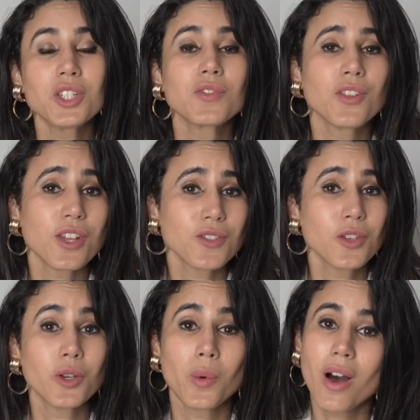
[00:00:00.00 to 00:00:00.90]
Just for those of
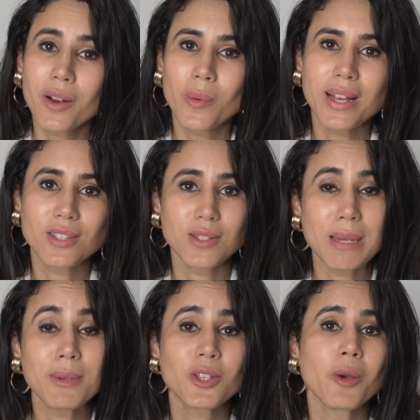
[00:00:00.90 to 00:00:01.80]
you who aren't aware, so
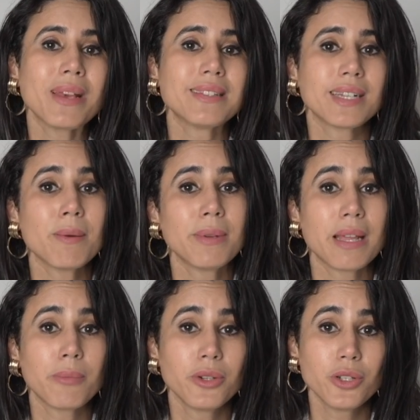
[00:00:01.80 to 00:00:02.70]
Stemoscope is a company
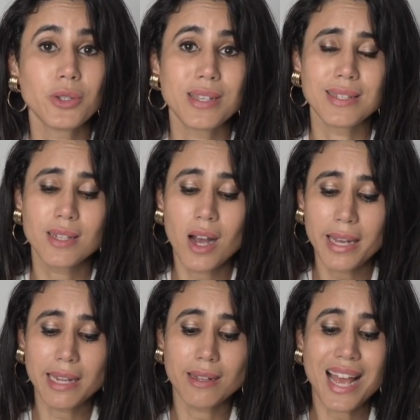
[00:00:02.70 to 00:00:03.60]
that produces these
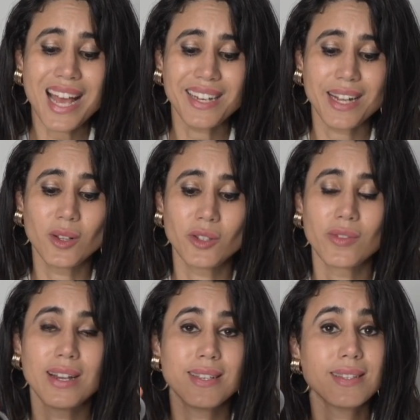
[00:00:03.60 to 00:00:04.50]
tiny little handheld
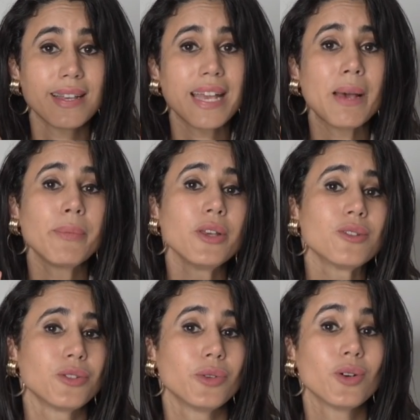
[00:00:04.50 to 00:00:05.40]
devices that can be
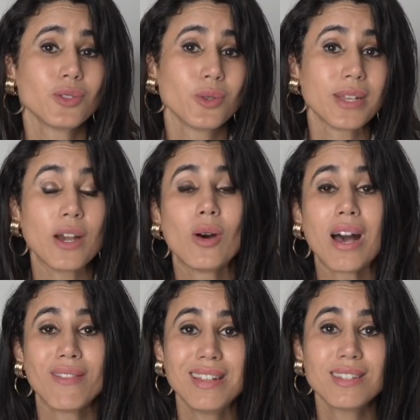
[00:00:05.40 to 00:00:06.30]
used to auscultate or
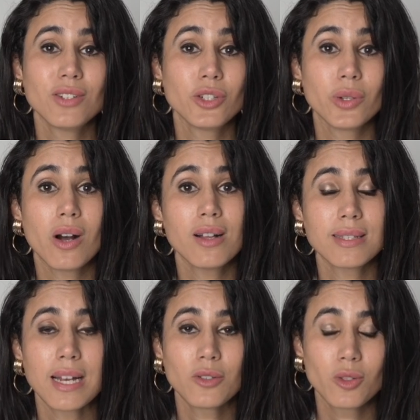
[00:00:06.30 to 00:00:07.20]
have a listen to heart
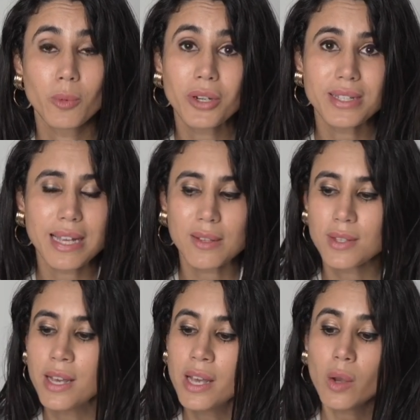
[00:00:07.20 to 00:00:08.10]
sounds or body
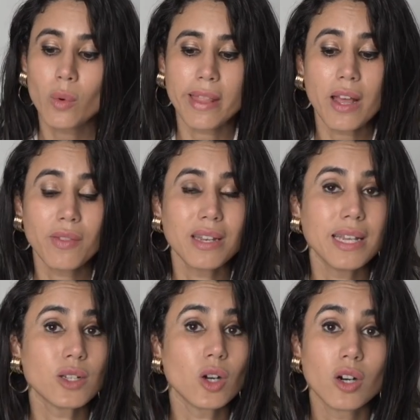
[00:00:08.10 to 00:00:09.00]
sounds without the
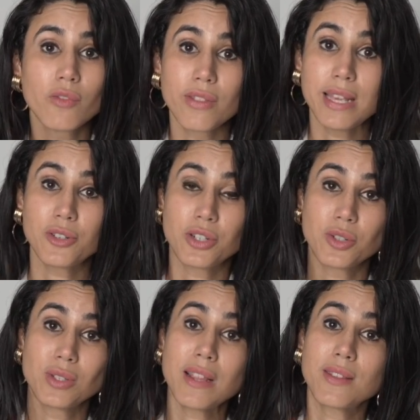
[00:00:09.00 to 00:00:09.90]
need of the
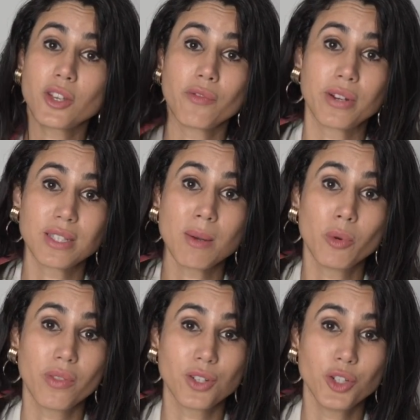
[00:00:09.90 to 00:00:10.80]
traditional stethoscope, for example,
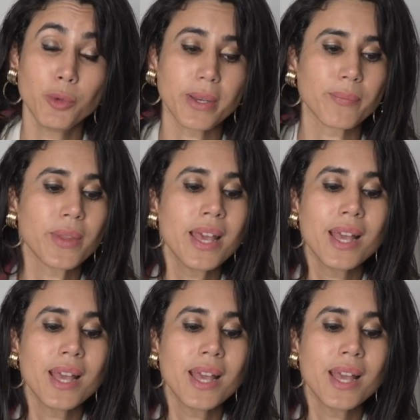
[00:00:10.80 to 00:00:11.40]
with the tubing.